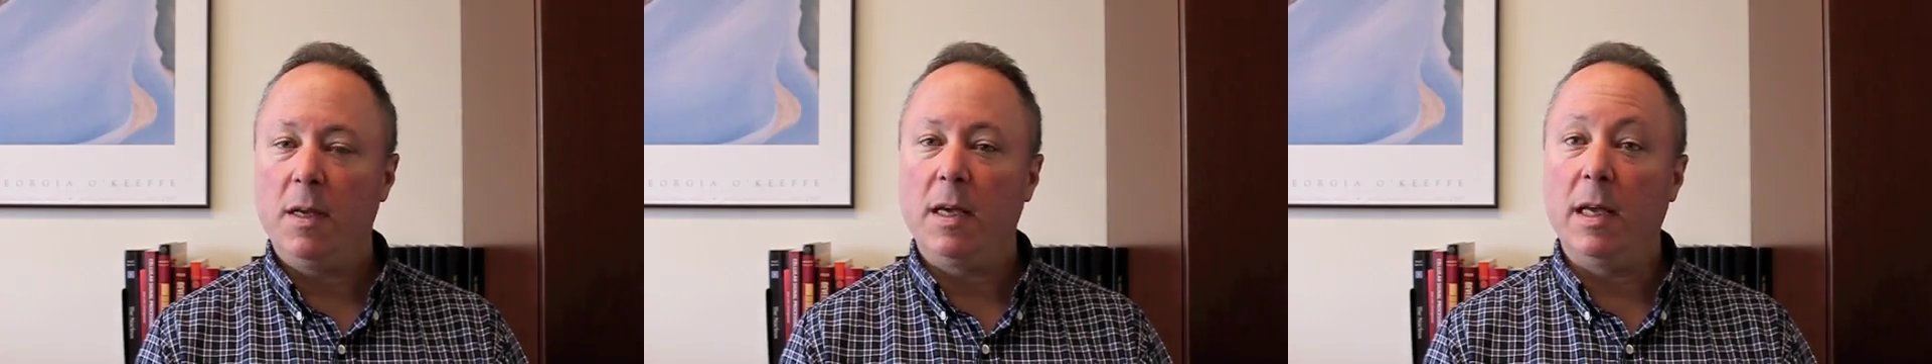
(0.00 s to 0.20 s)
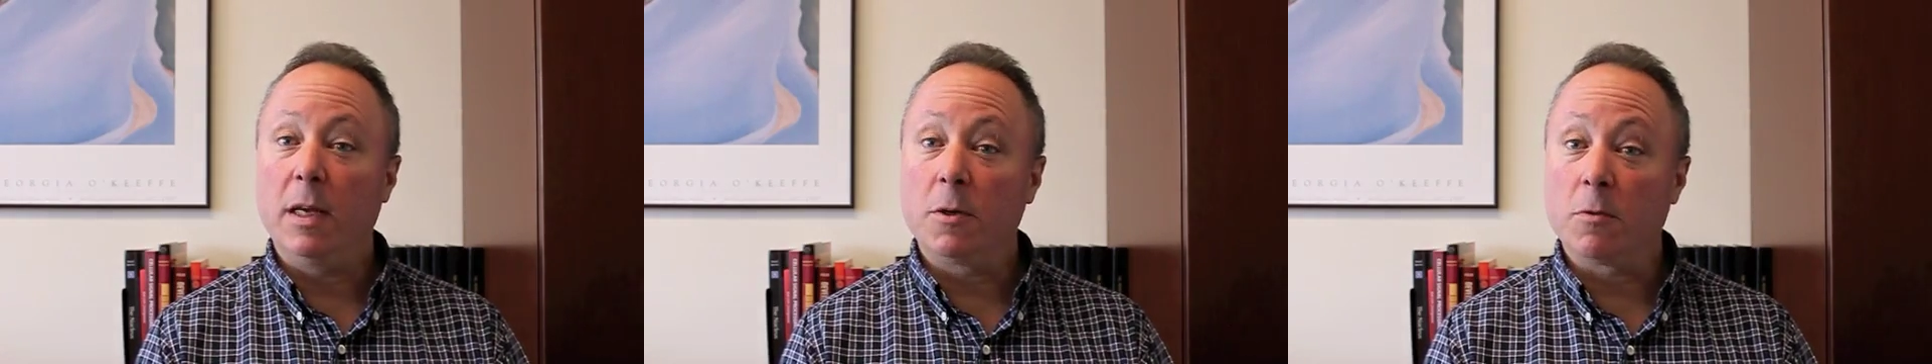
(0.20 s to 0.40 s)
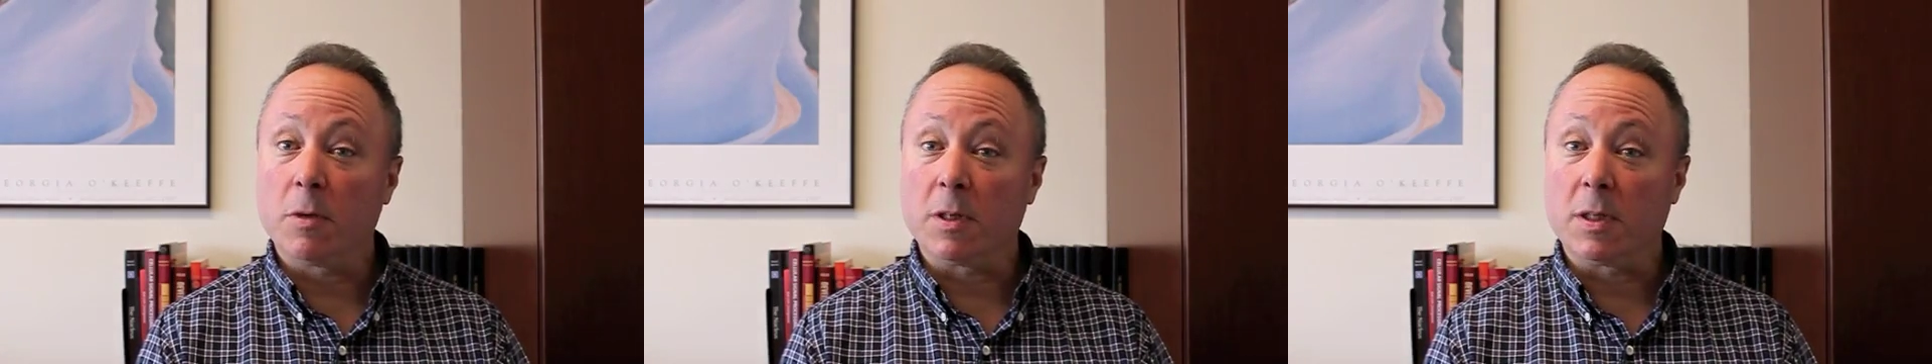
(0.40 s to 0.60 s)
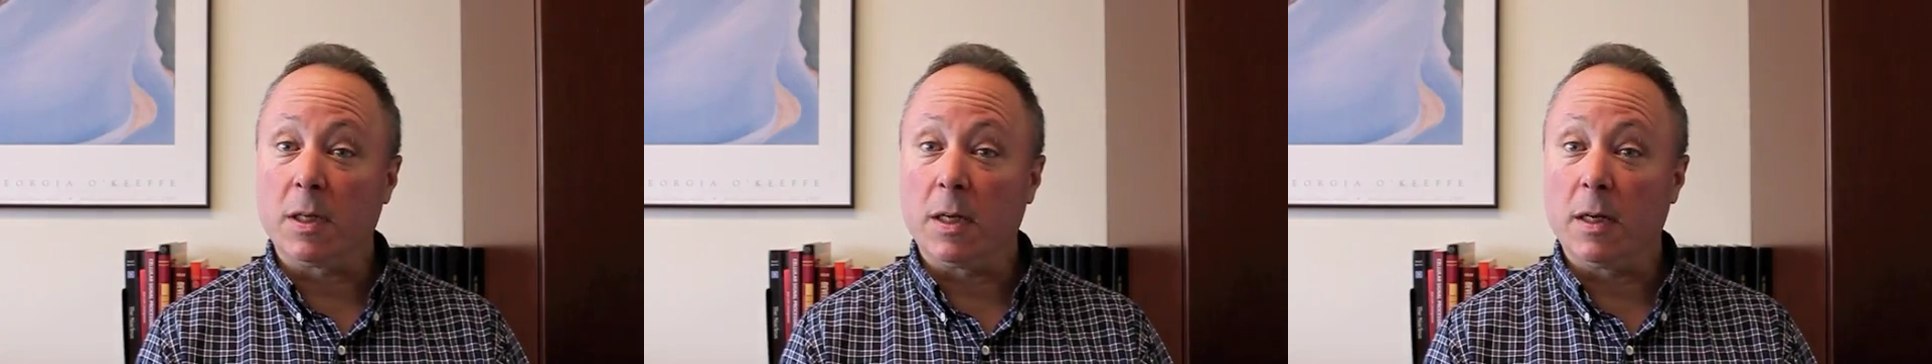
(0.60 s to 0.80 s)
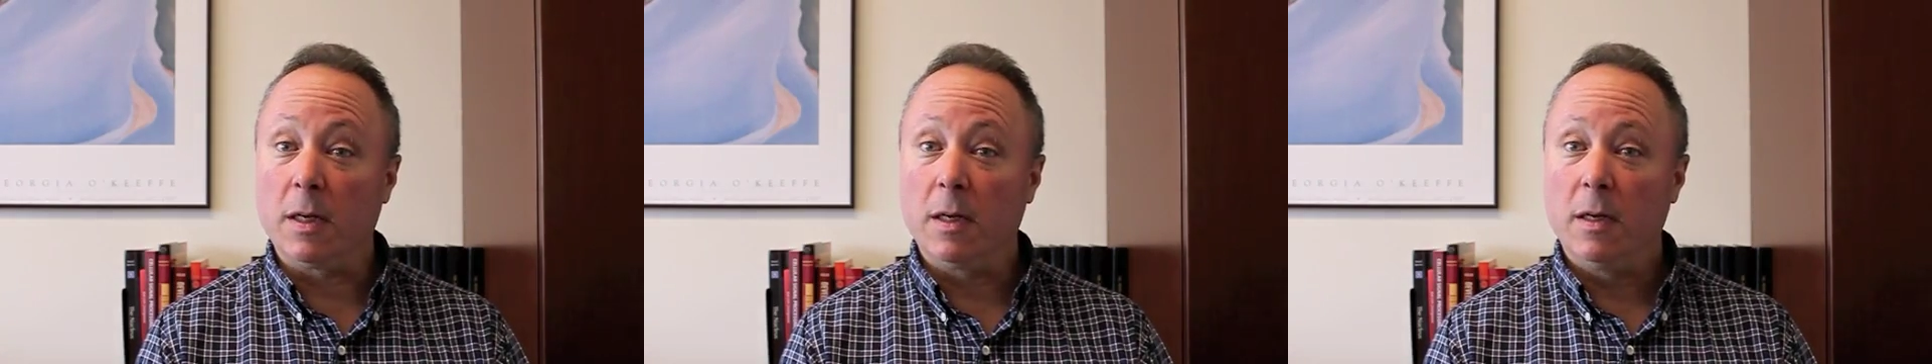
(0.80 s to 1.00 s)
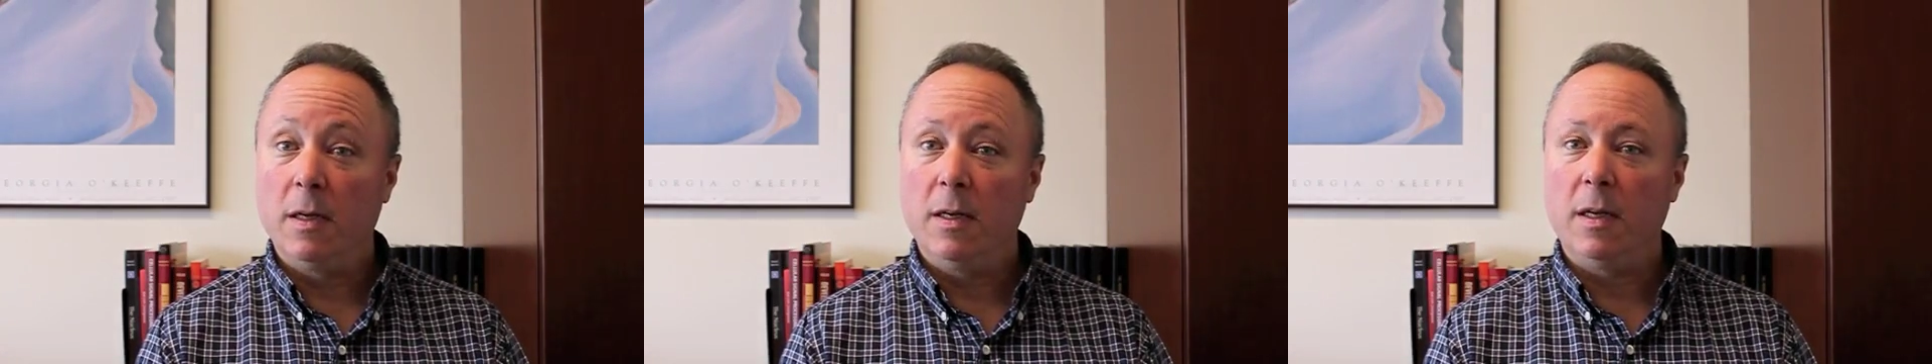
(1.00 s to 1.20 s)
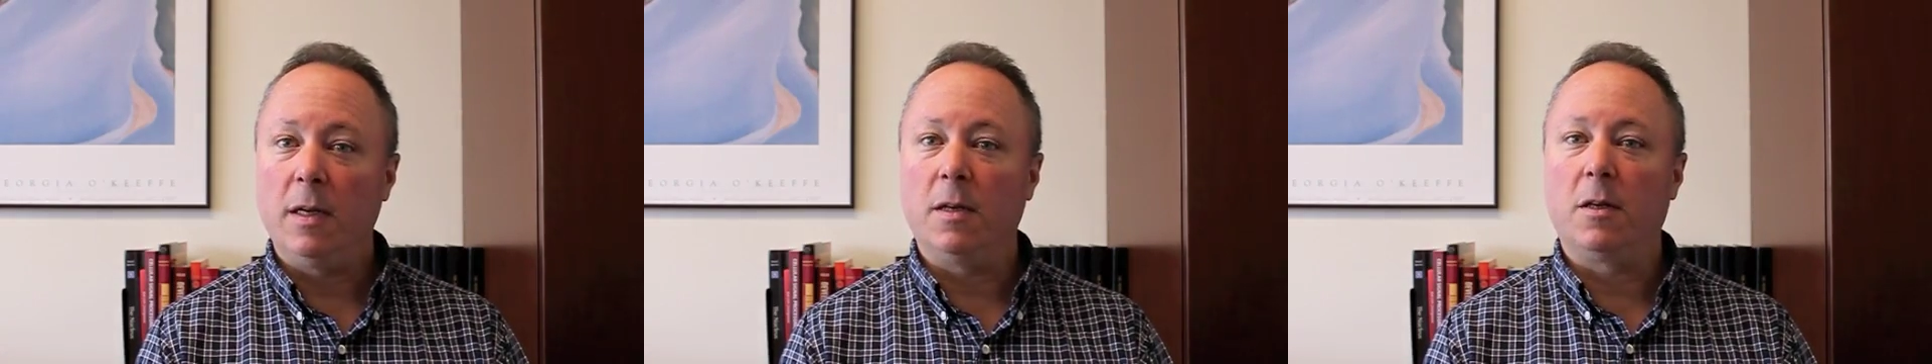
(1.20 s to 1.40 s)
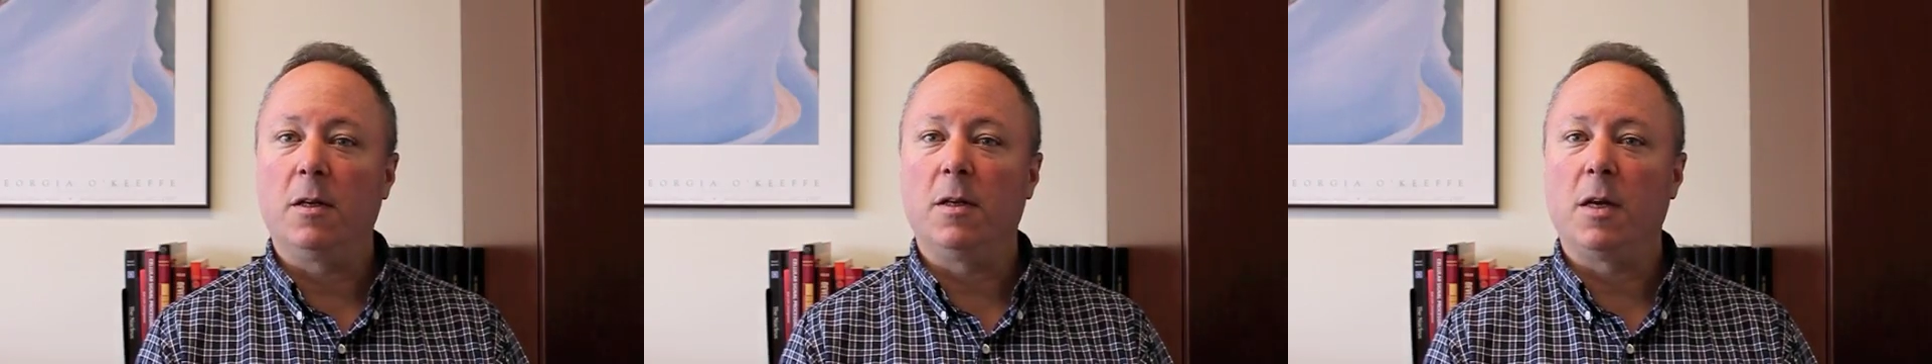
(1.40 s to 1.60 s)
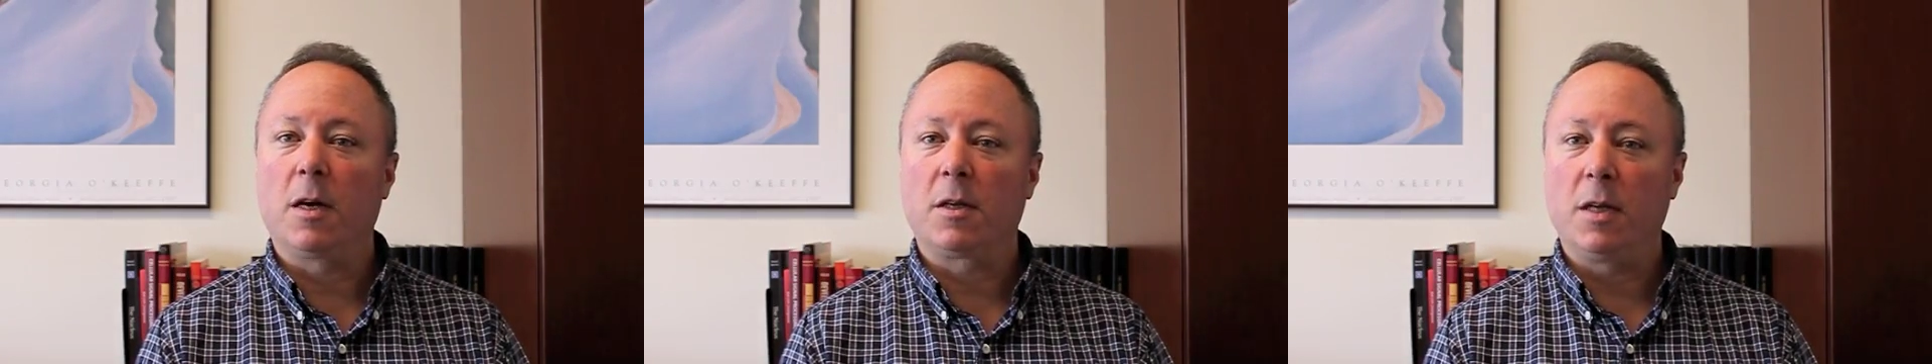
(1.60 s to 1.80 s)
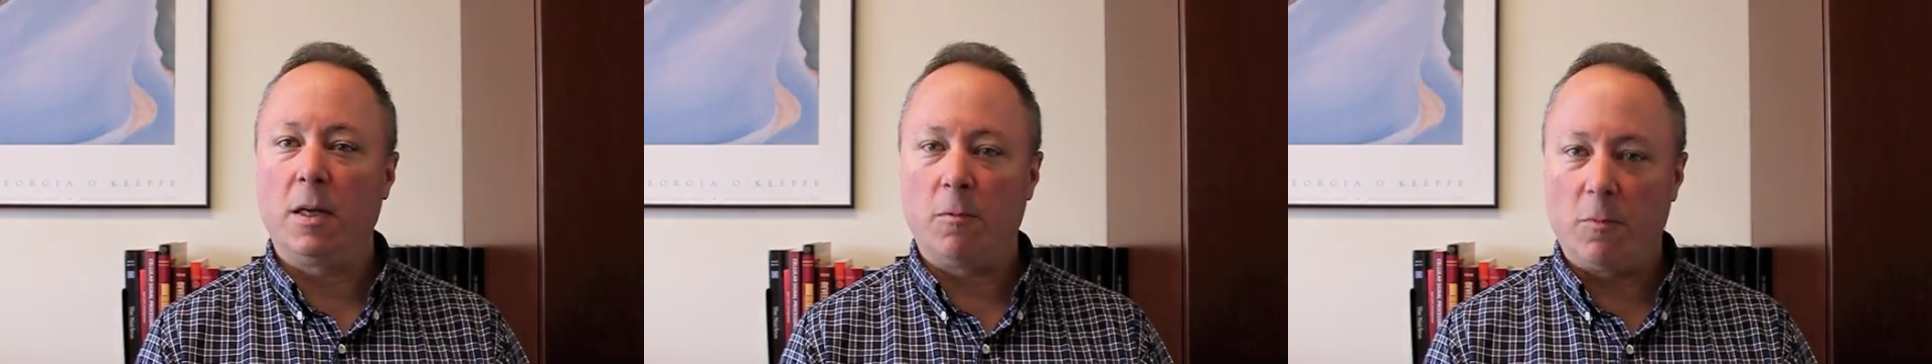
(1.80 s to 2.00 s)
interested in
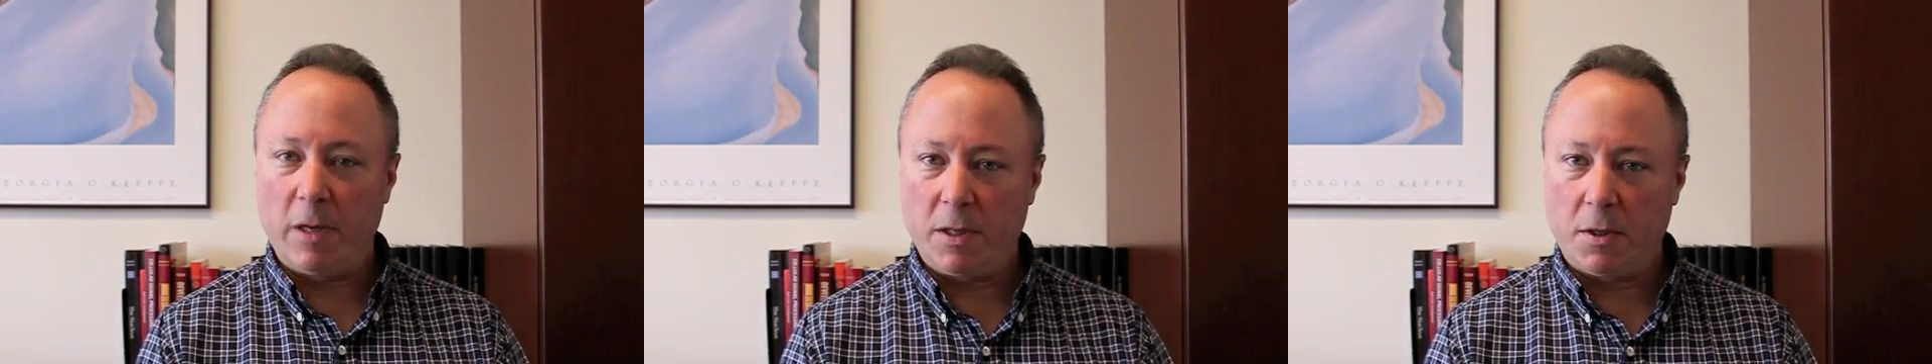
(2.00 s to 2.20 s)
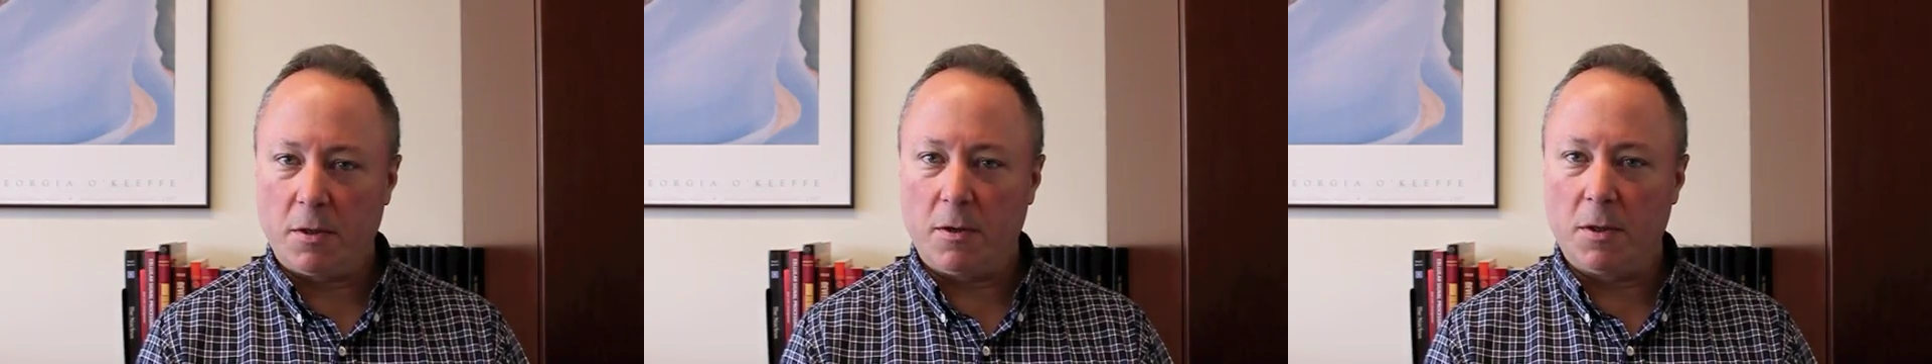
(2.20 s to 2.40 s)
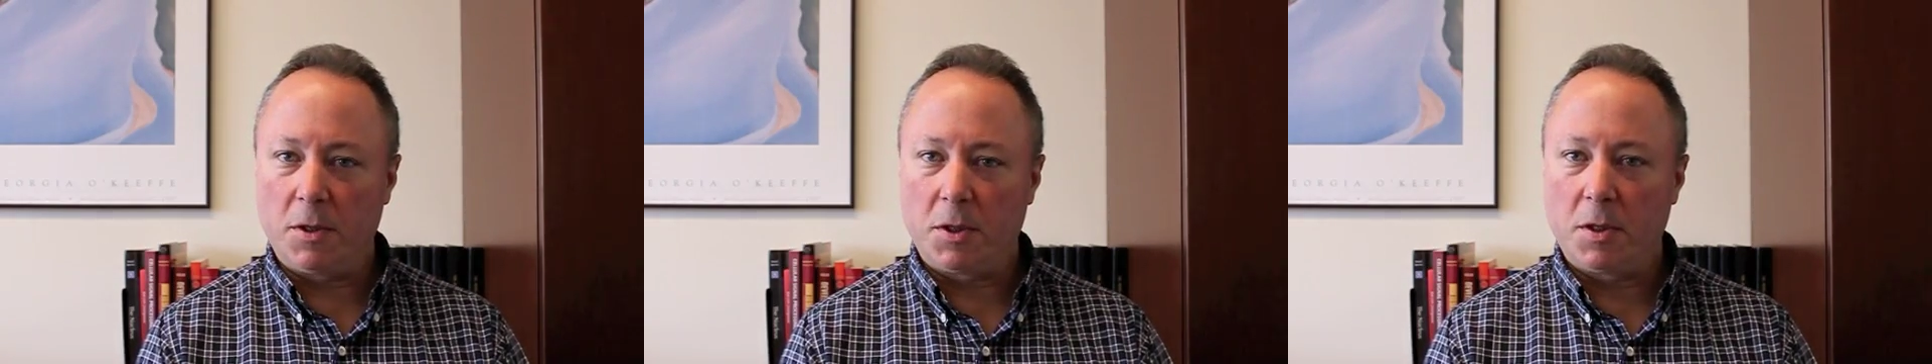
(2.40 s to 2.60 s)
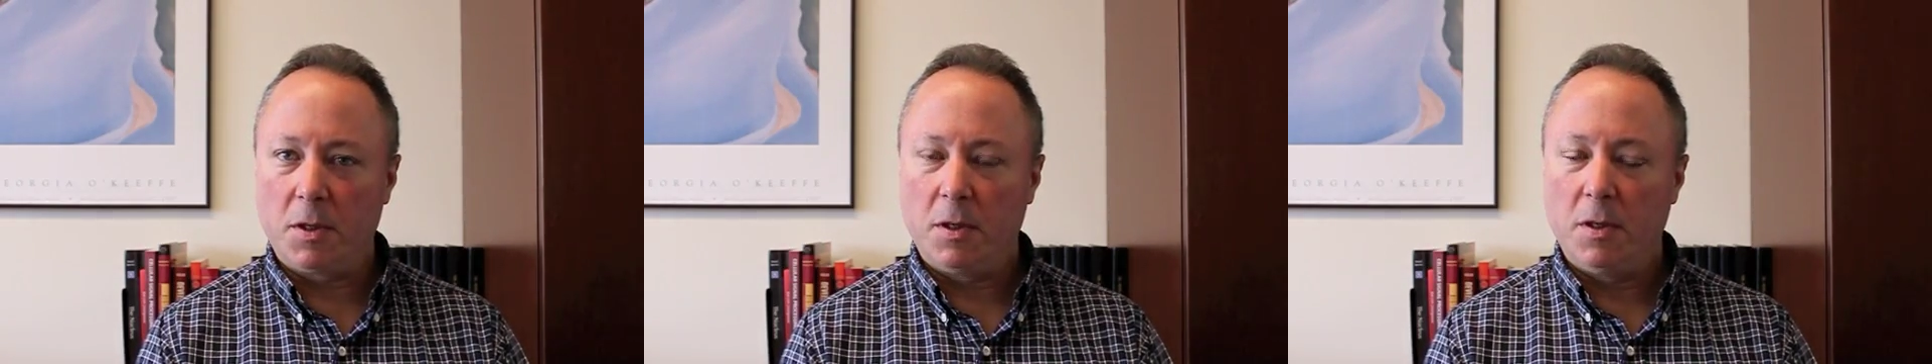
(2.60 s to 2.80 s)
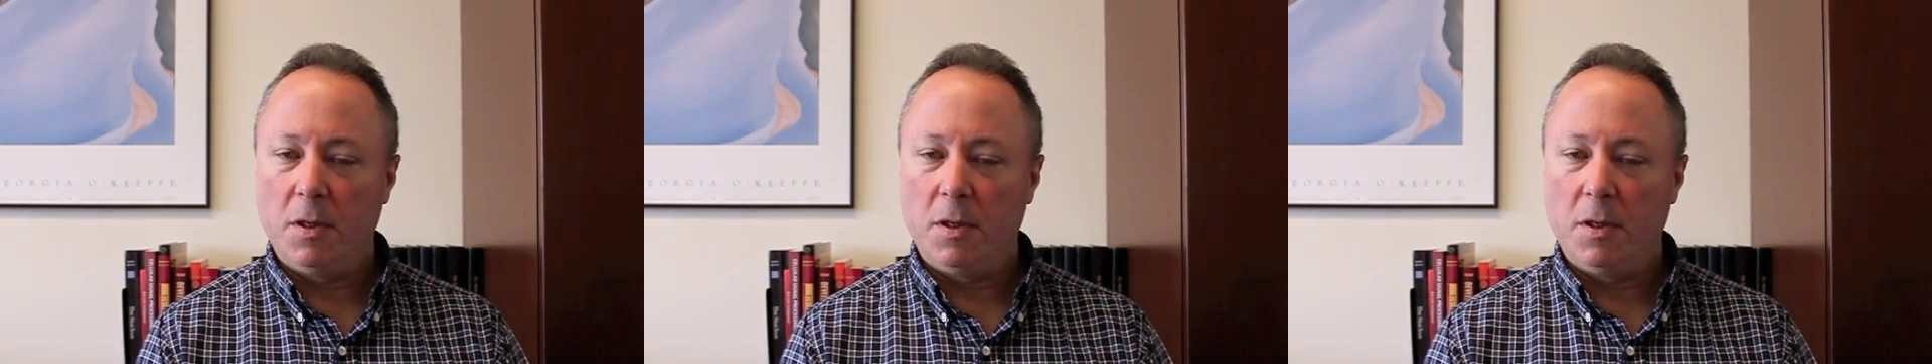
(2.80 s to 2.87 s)
conducting research